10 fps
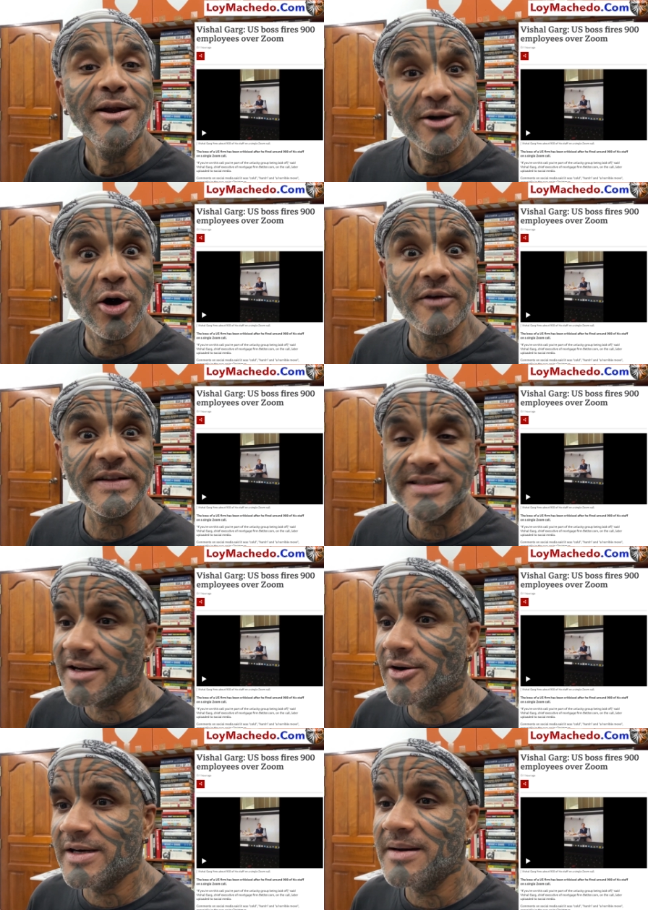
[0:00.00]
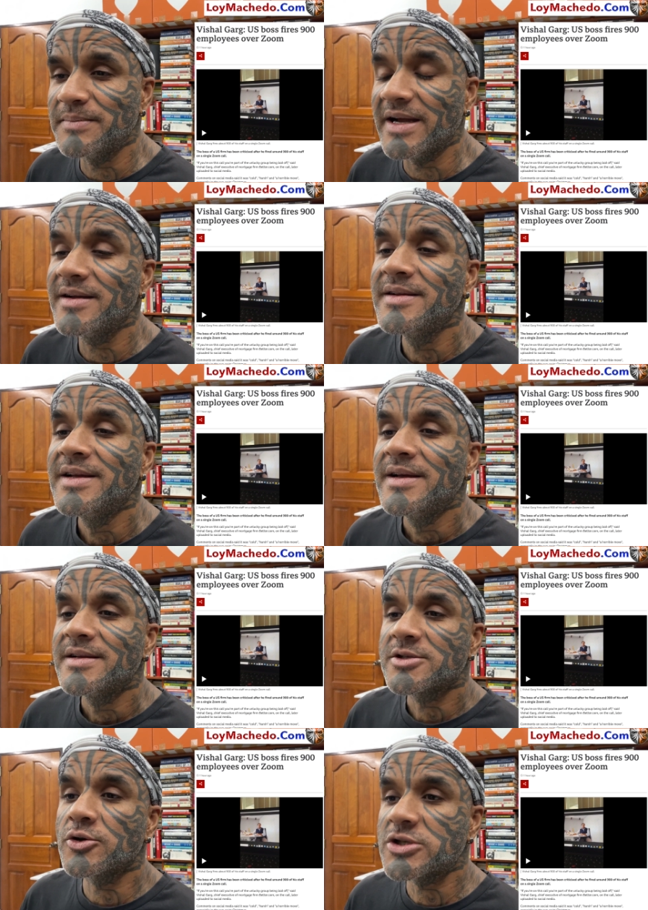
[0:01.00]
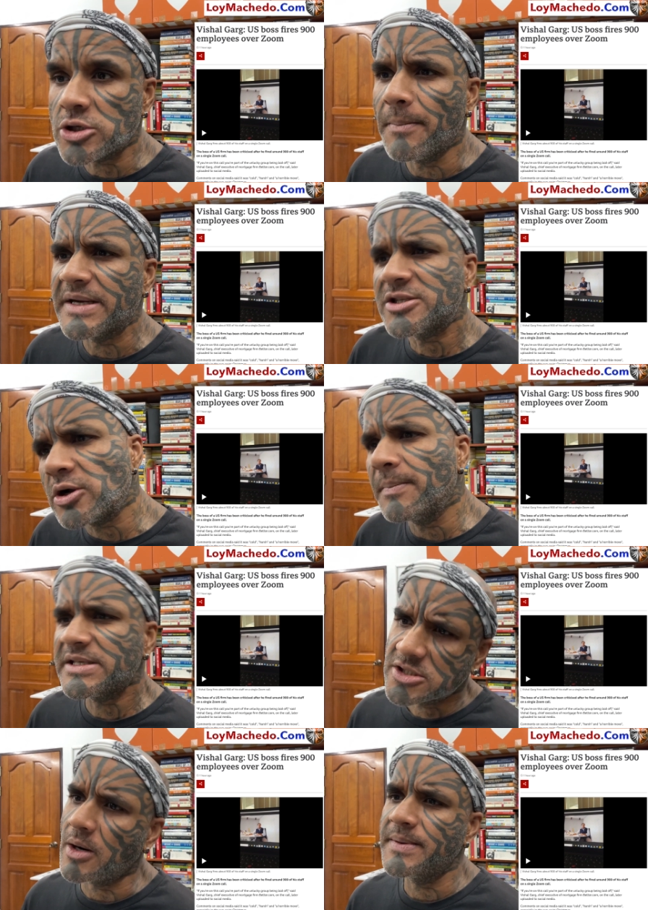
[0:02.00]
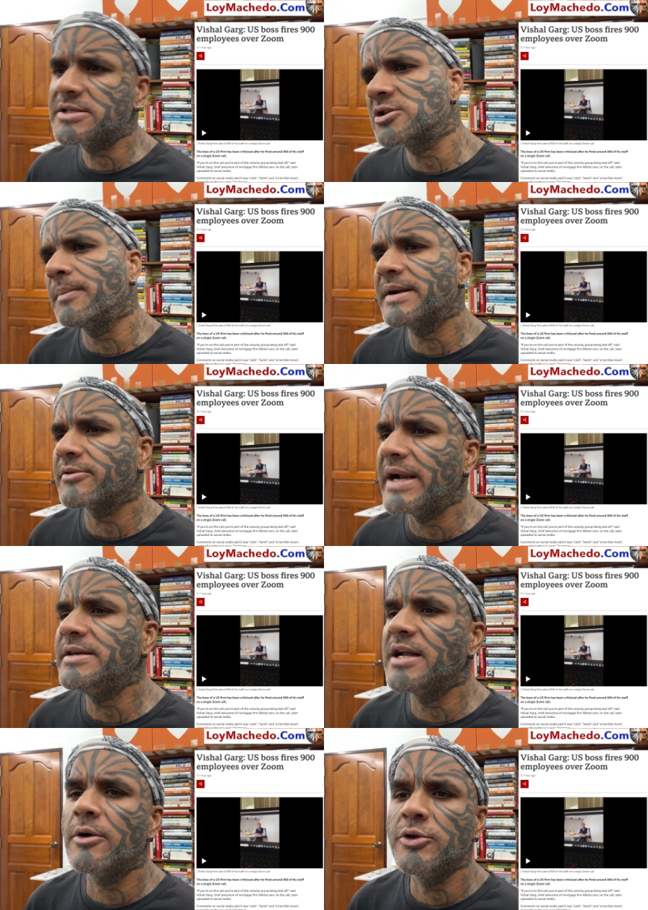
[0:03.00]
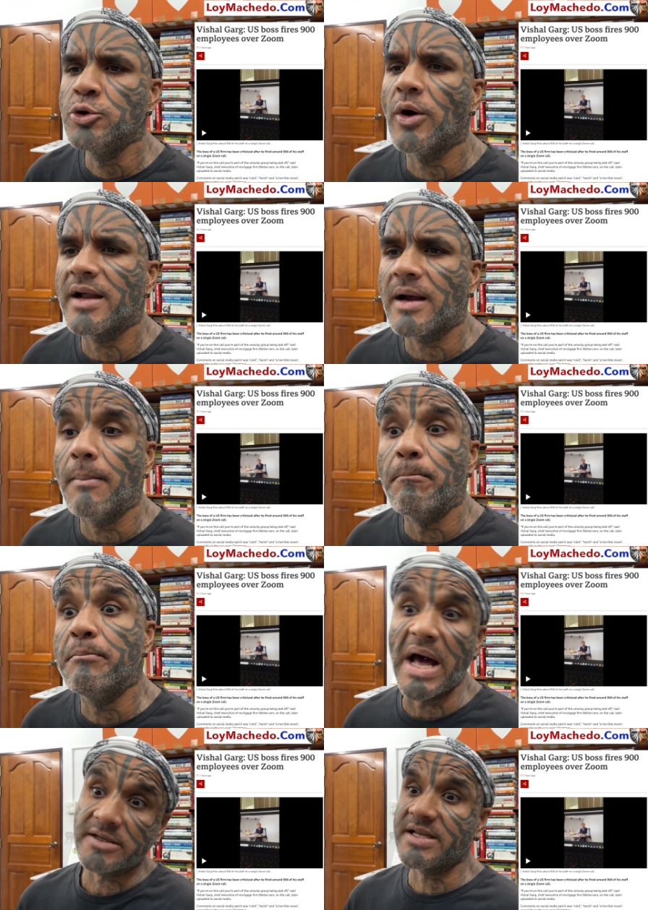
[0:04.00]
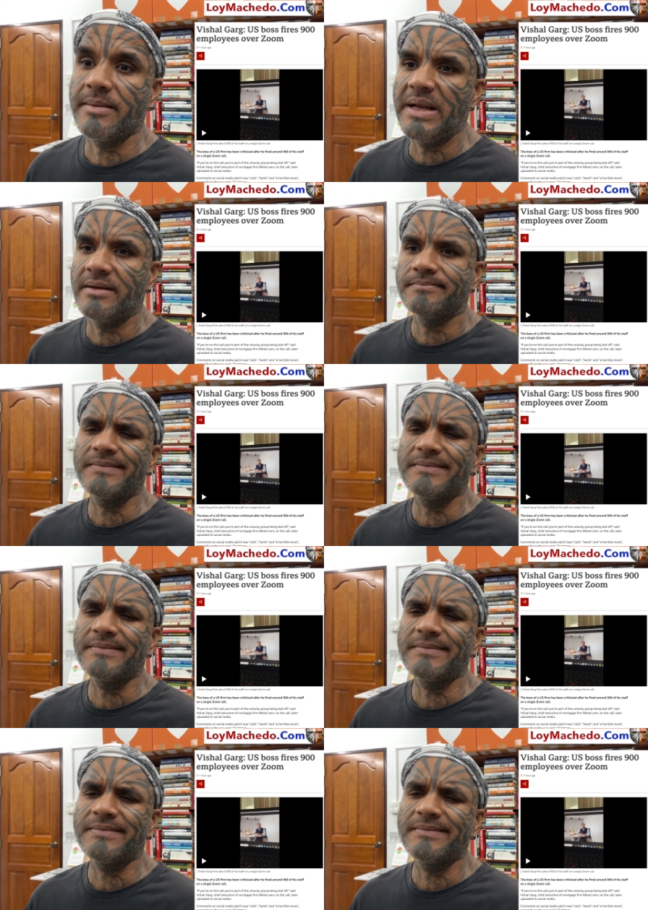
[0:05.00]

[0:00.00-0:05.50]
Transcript: Dolphins are not dumb, yeah. So stop it, stop it, stop it, stop it right now. You are embarrassing me.